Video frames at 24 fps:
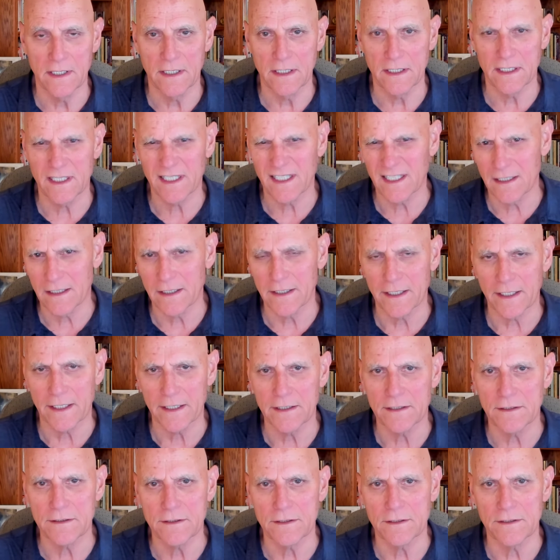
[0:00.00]
And I'm going to link
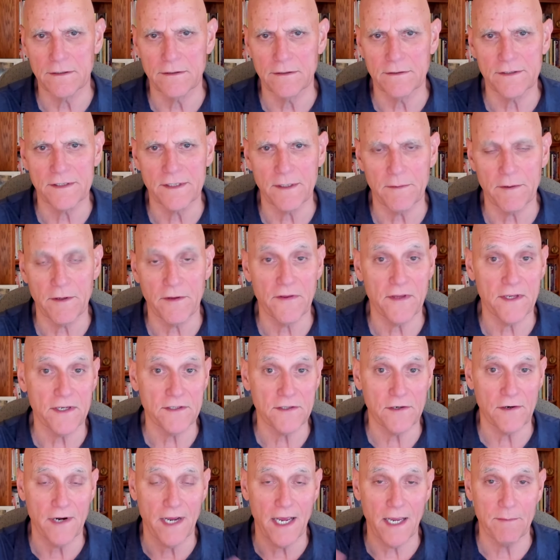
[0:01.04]
it to some of the
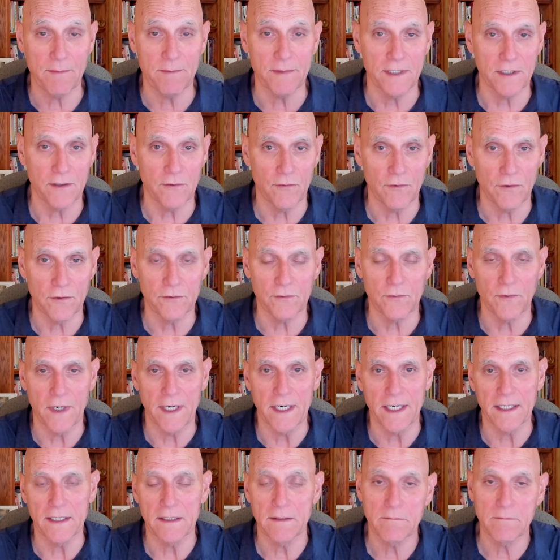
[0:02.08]
things that are happening
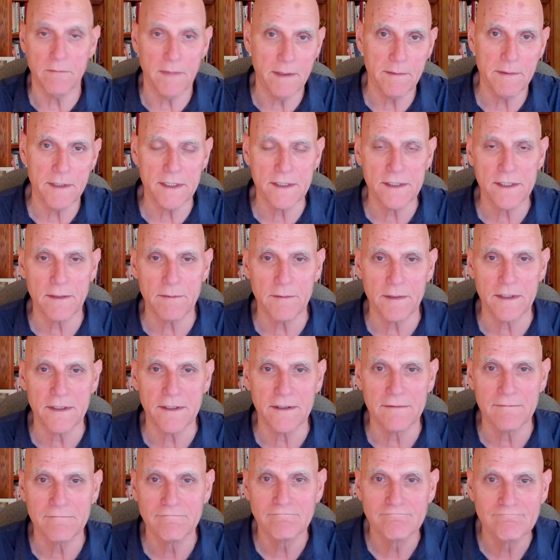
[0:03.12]
worldwide and maybe some of
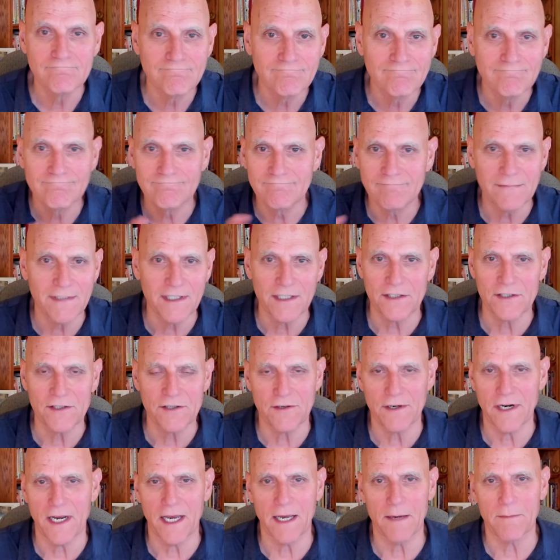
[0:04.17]
the things
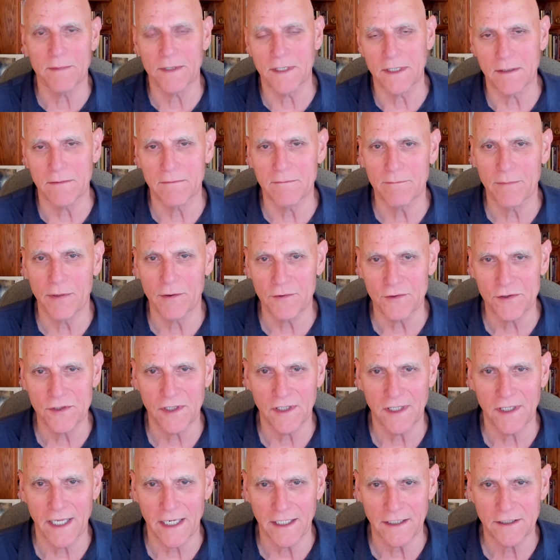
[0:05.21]
that are happening post
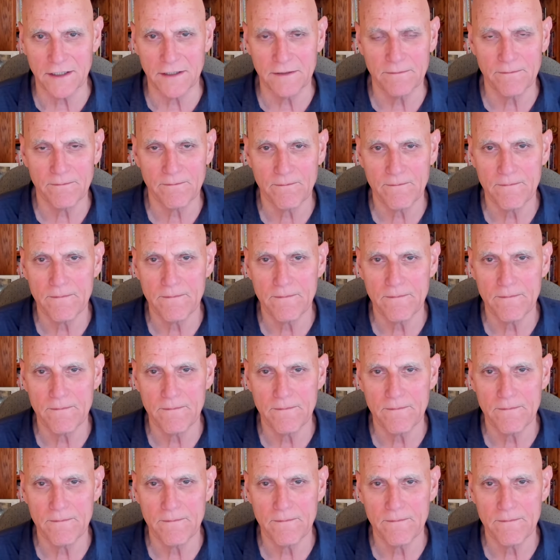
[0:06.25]
election.